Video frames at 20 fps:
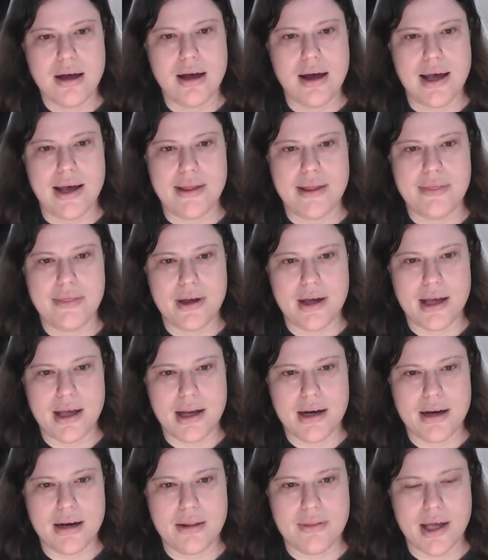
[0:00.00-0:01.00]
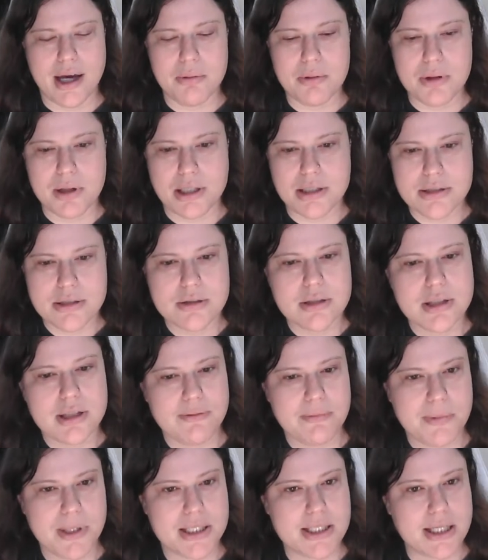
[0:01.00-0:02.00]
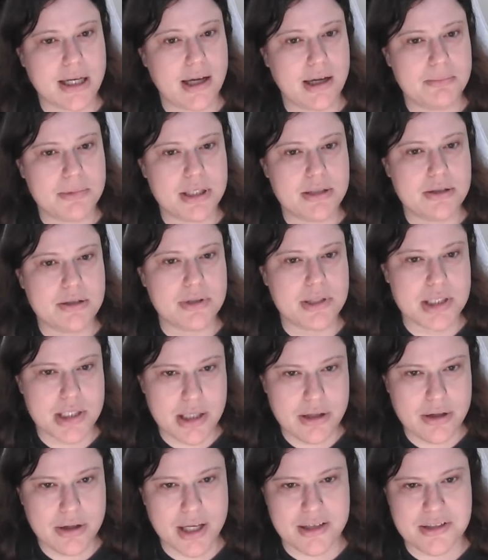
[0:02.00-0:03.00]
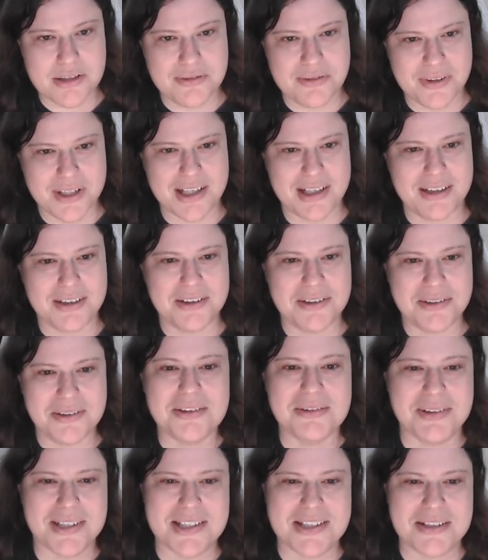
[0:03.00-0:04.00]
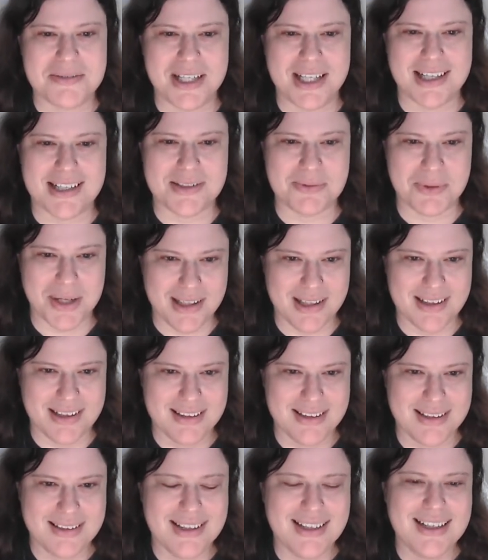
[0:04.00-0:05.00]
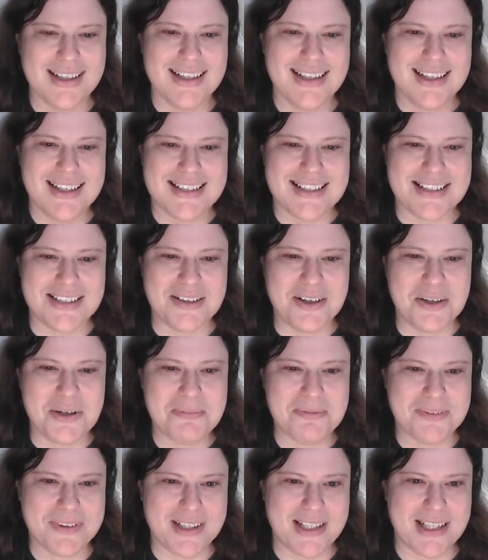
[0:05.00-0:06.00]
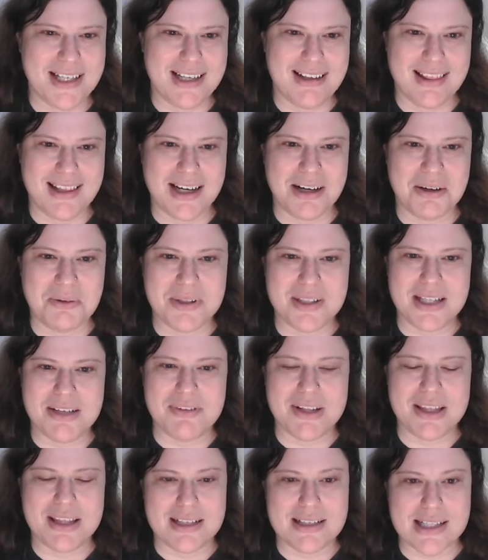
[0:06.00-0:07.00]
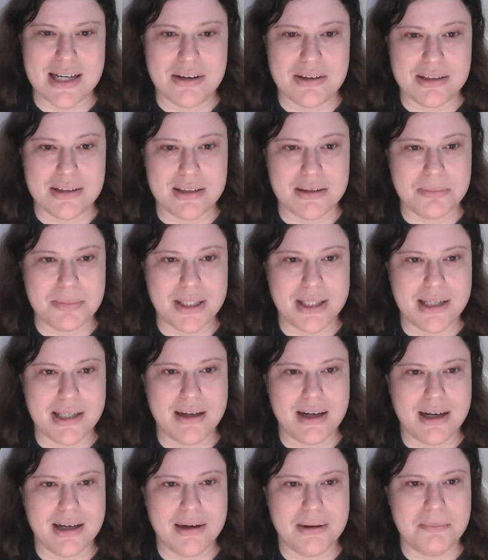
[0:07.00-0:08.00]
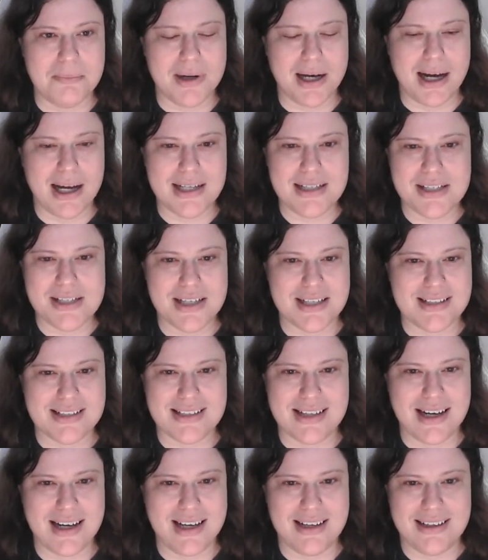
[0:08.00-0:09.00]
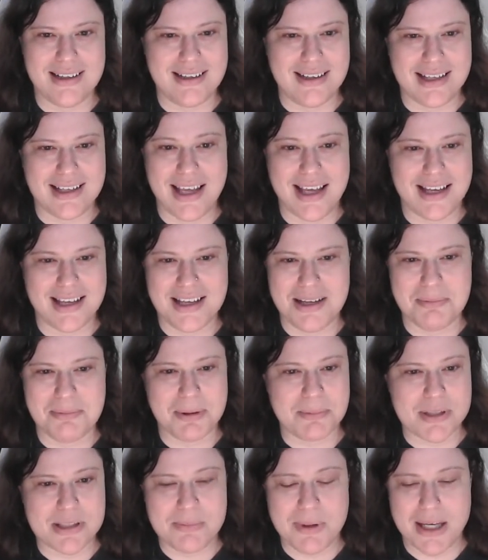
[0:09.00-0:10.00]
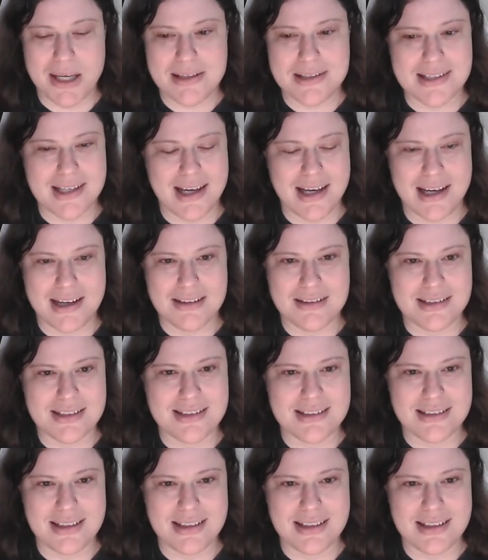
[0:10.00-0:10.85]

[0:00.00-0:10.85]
And then that will also give me time to do a GeoGuessr video once a week as well. So hopefully that will even things out a little bit. I can't keep up this pace, and